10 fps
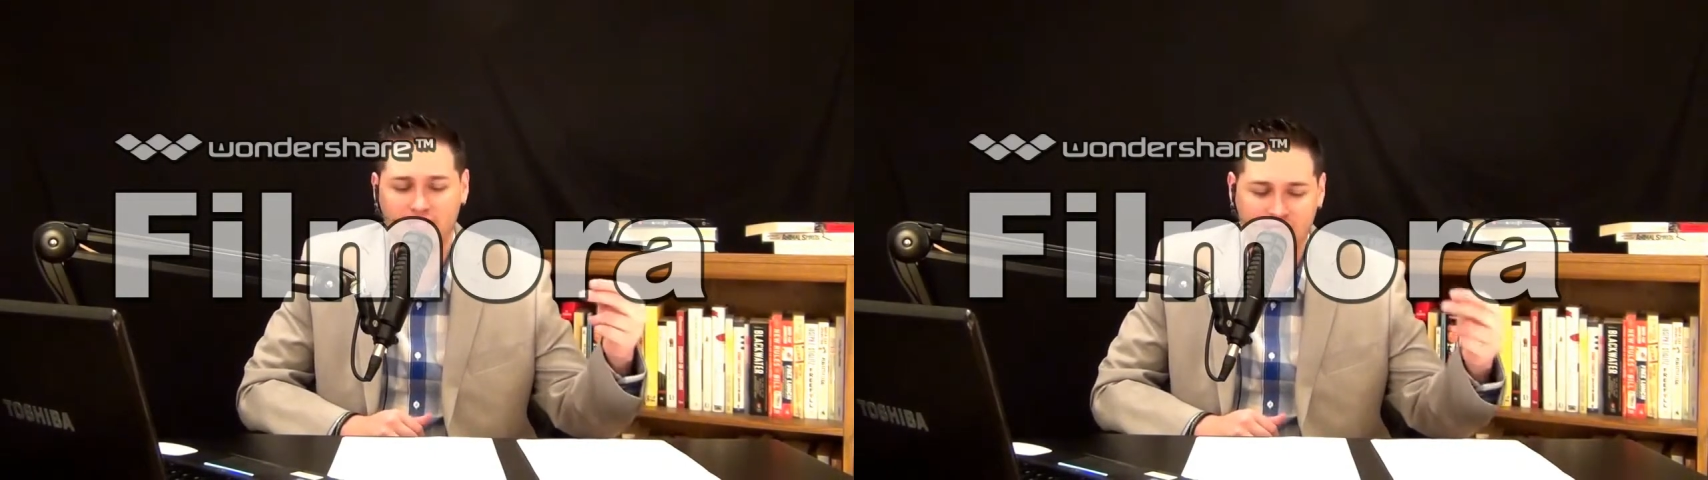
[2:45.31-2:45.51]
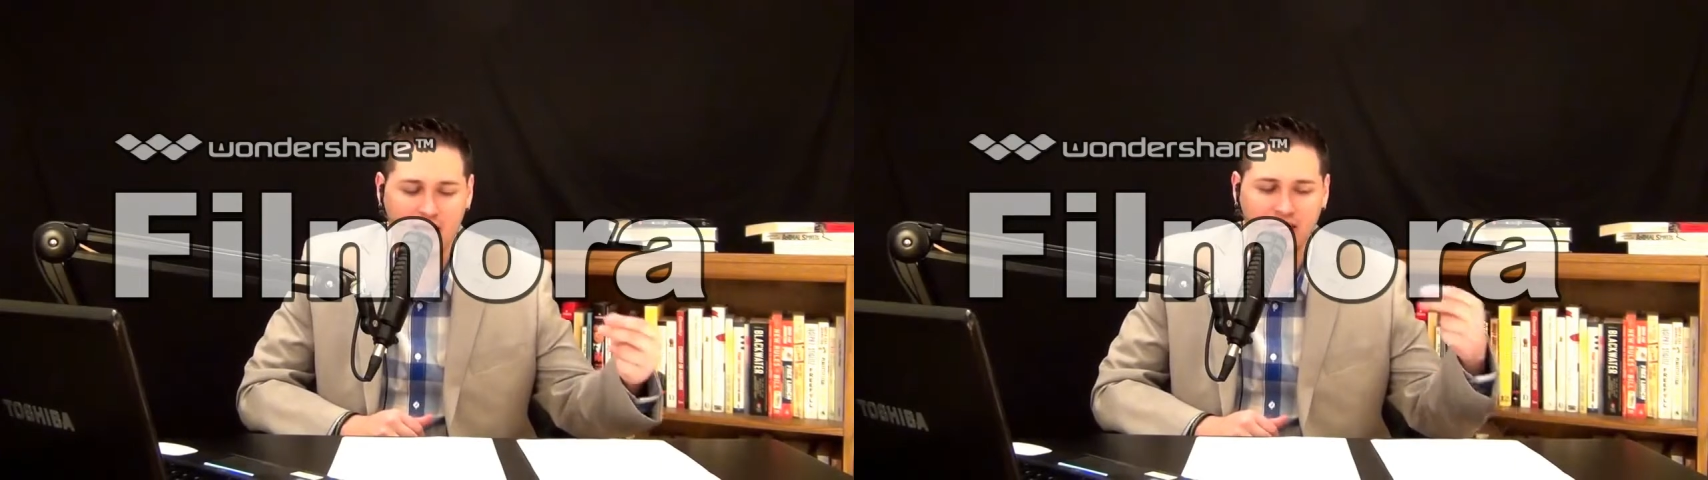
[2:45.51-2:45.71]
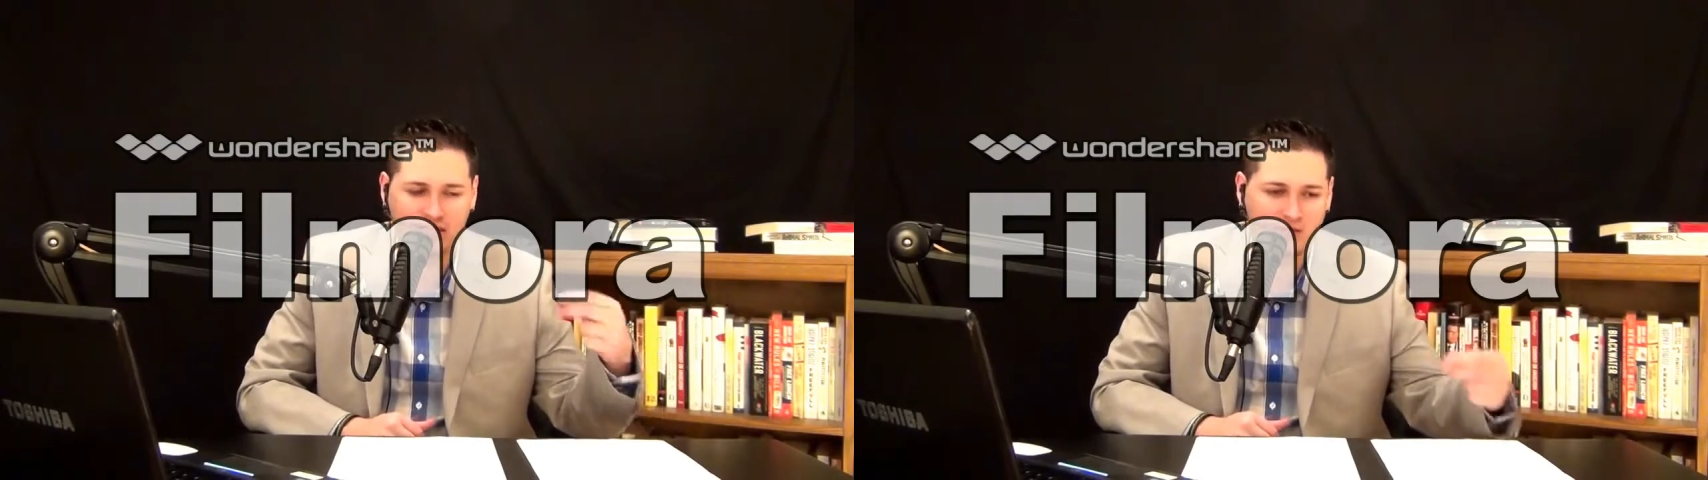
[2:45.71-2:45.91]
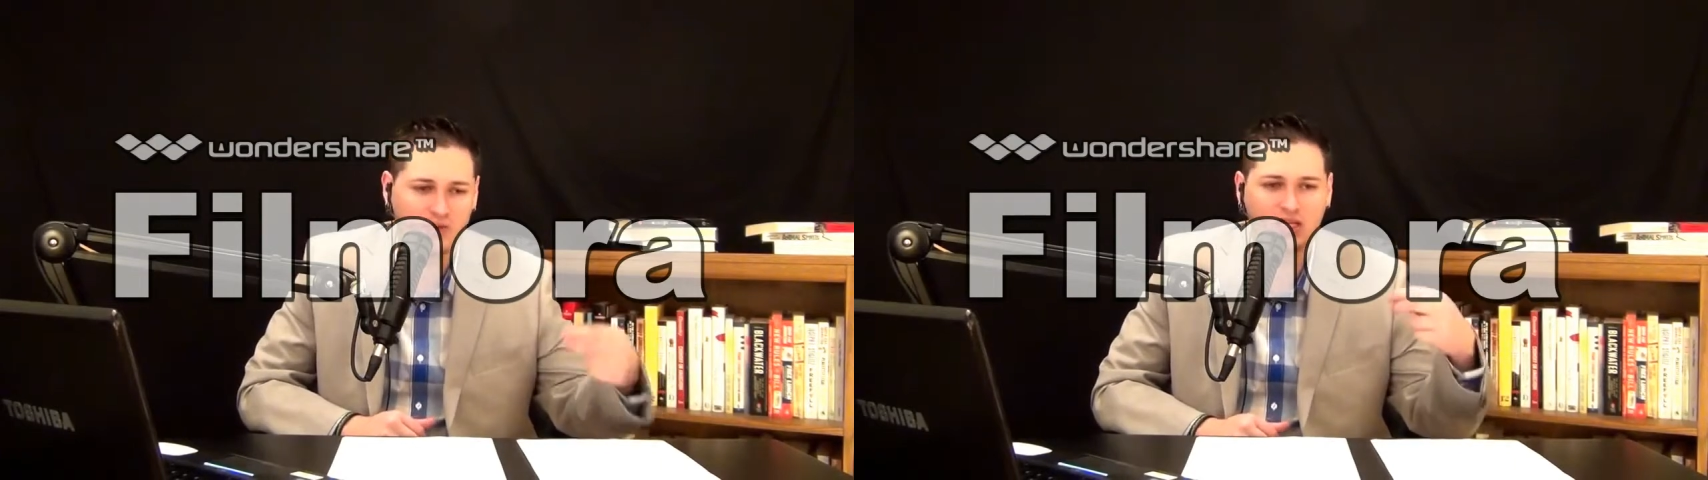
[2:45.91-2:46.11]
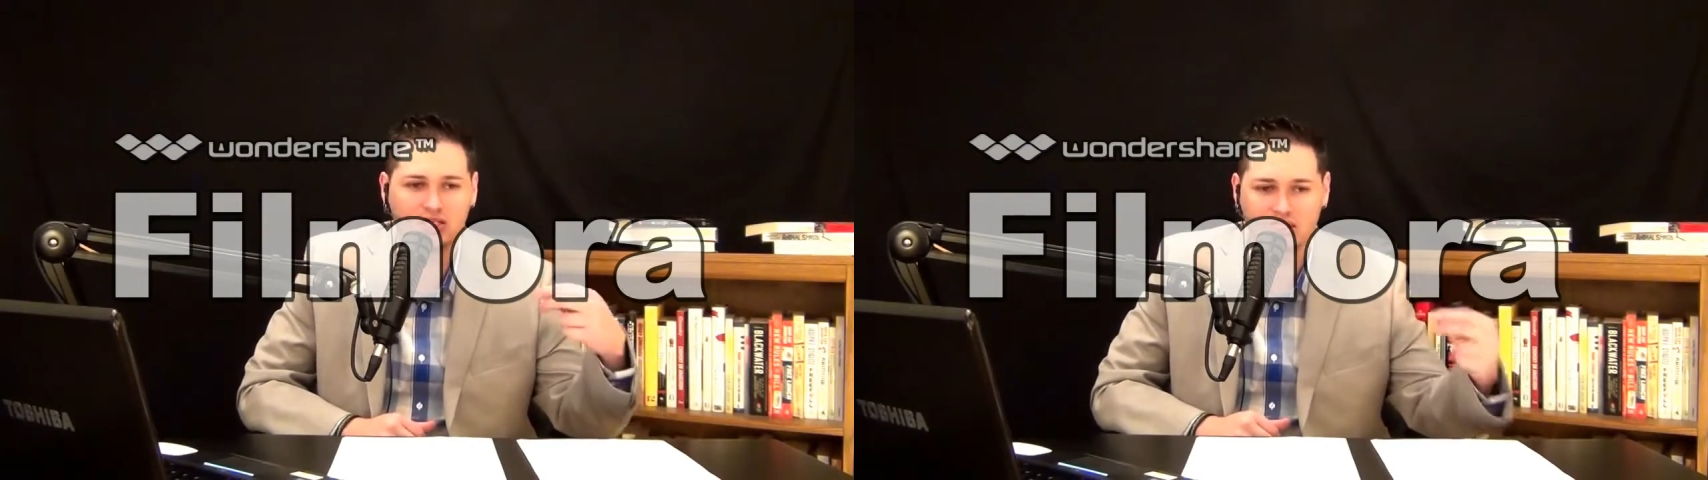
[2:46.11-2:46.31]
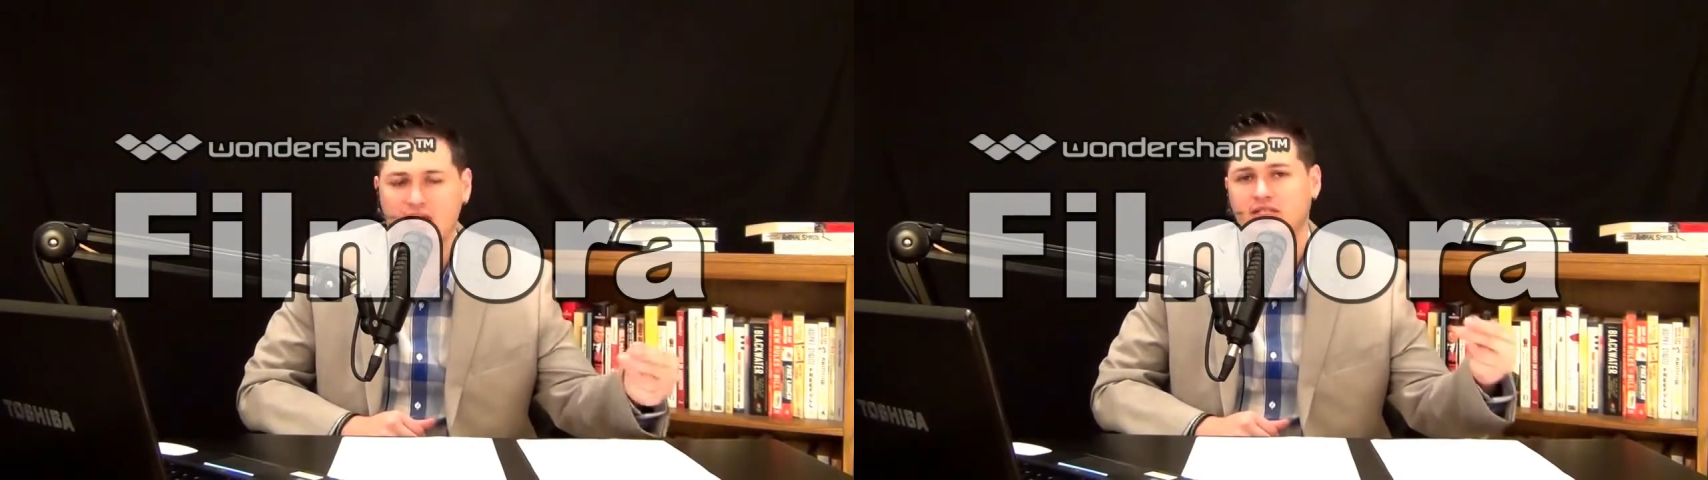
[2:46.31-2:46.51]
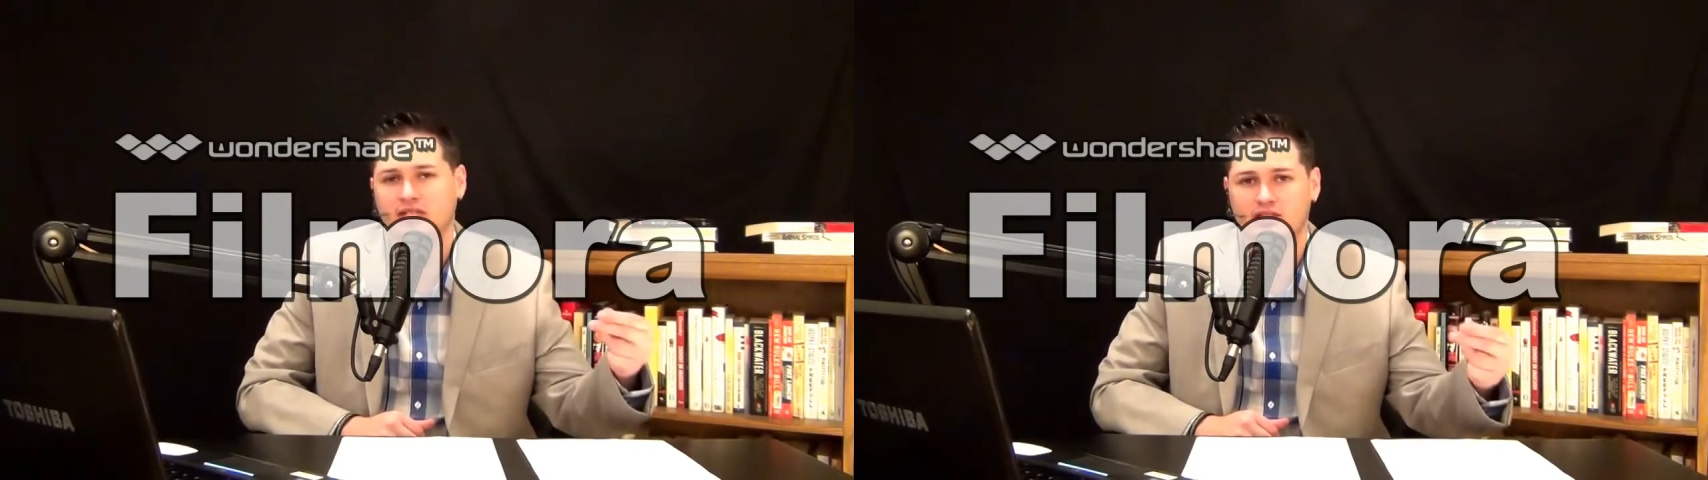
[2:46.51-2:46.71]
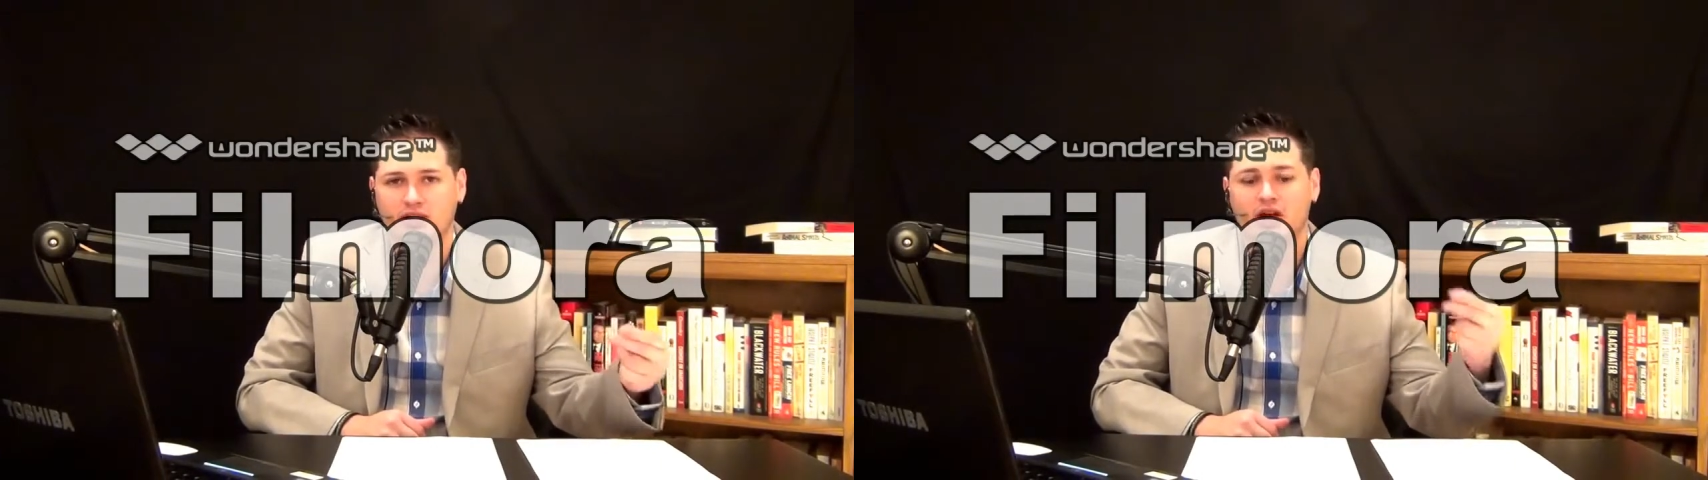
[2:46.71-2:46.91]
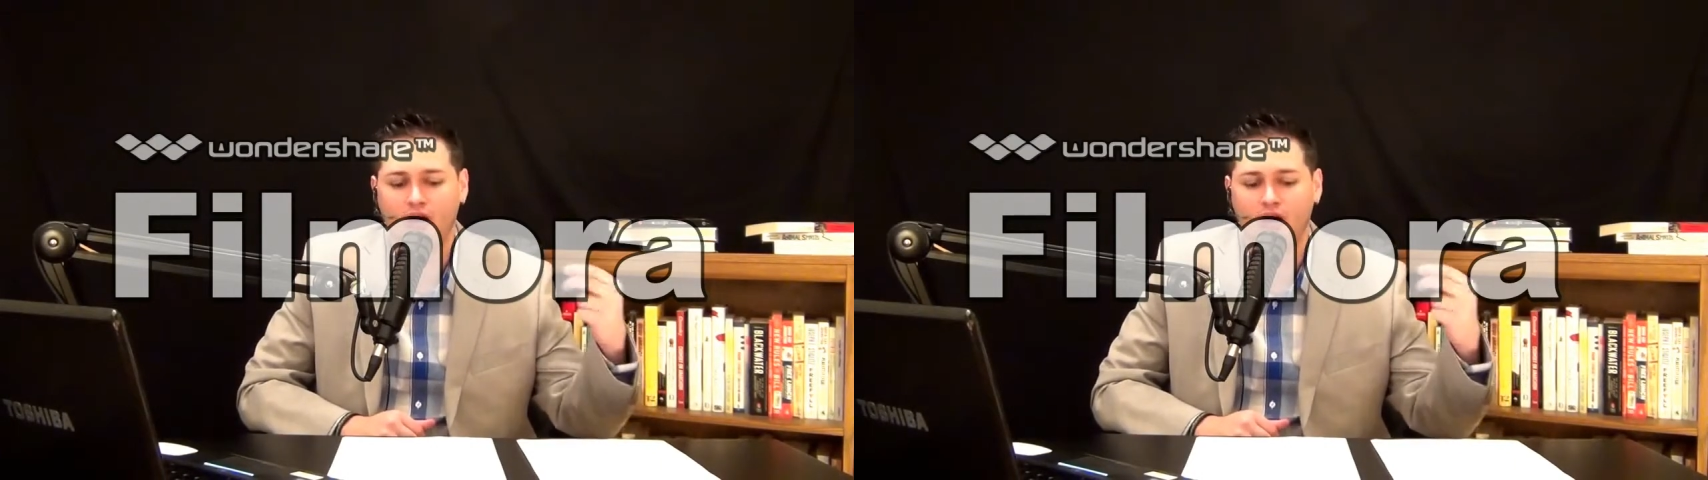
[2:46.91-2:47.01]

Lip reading: scientific consensus